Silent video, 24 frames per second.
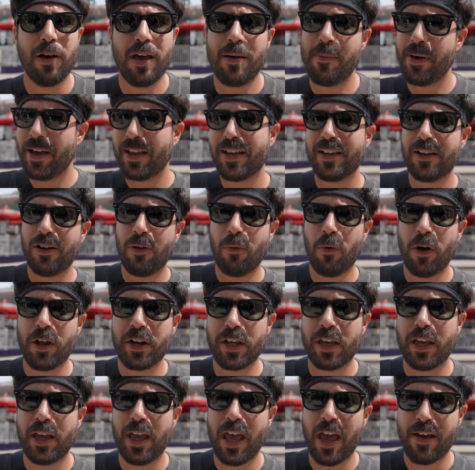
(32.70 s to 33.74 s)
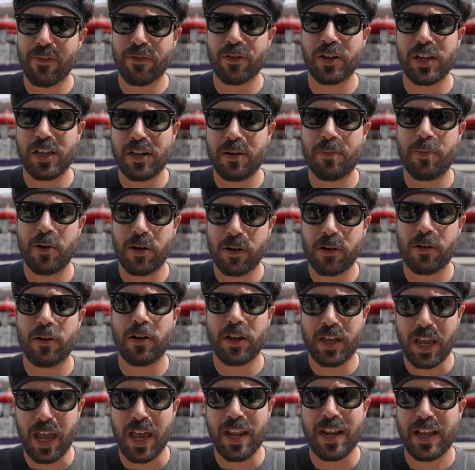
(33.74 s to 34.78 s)
am I gonna wanna ever eat a burger
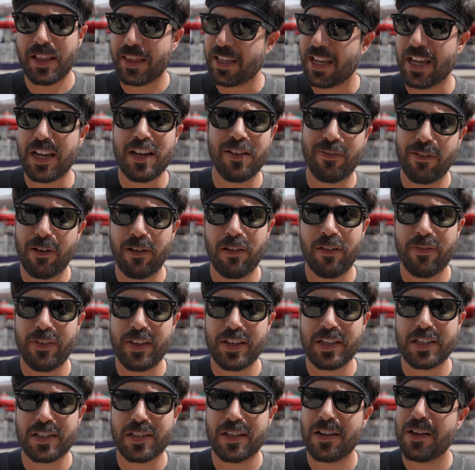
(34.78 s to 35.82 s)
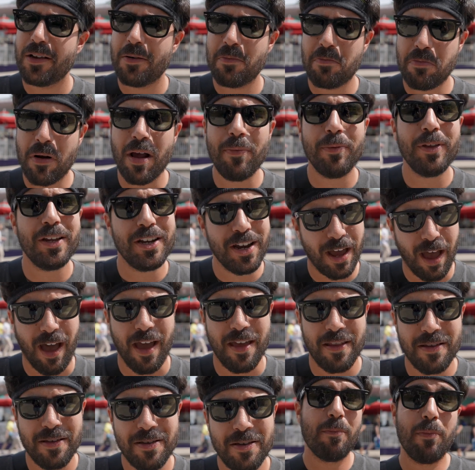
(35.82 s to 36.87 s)
again at the end of all of this? Probably not,
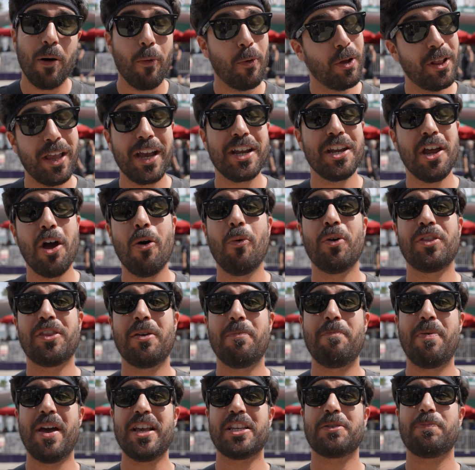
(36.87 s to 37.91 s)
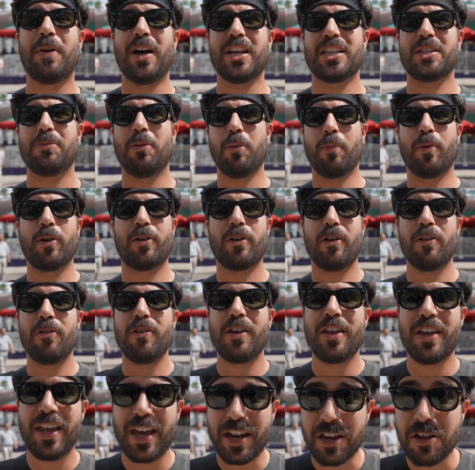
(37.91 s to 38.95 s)
but will I know what the best possible burger you
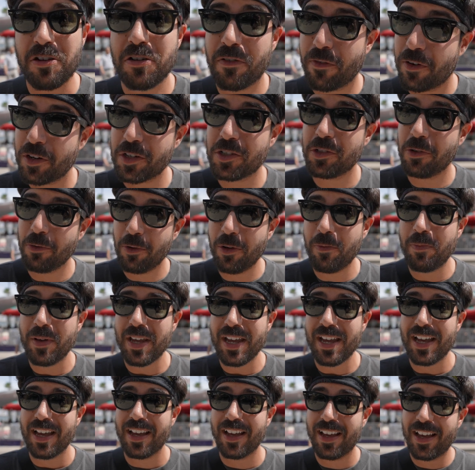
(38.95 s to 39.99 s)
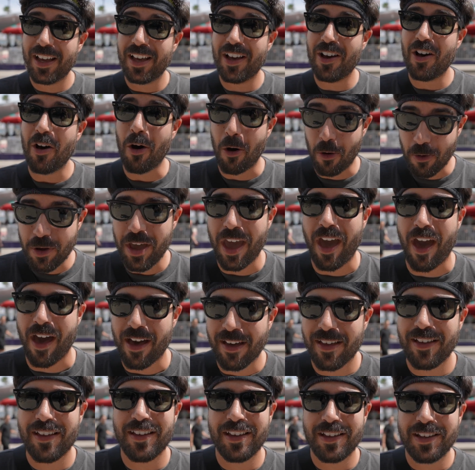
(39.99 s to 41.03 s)
can get at Universal will be? Oh yeah.
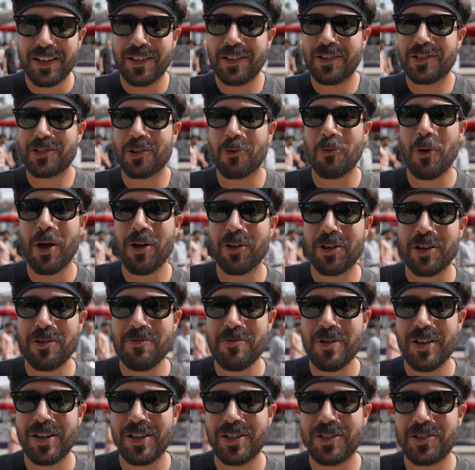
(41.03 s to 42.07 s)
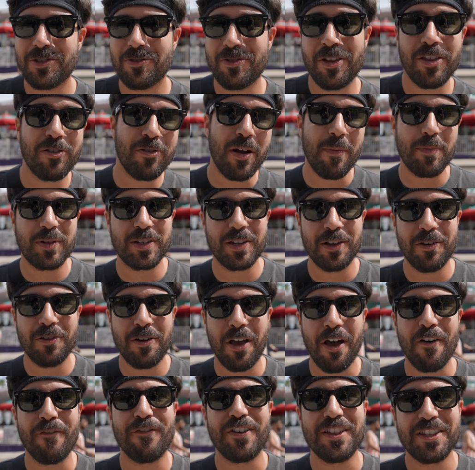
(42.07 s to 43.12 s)
So welcome to another episode
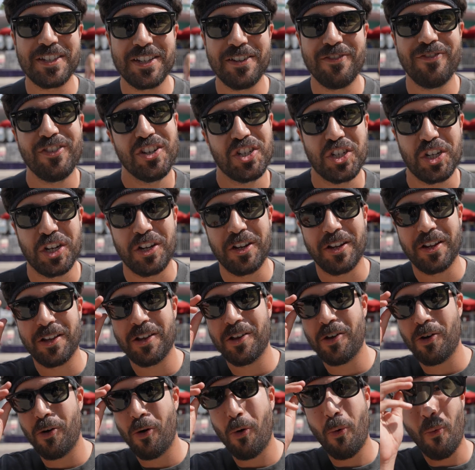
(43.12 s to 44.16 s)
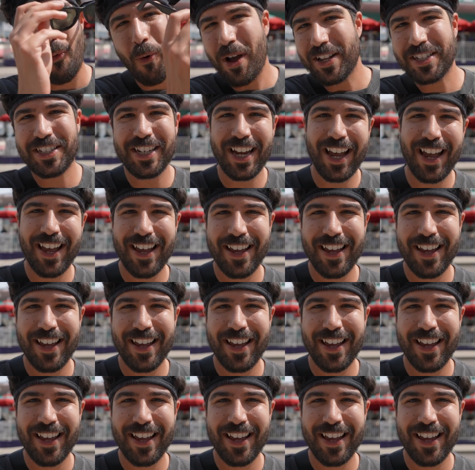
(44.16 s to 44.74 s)
of Vincent Vision. Watcha!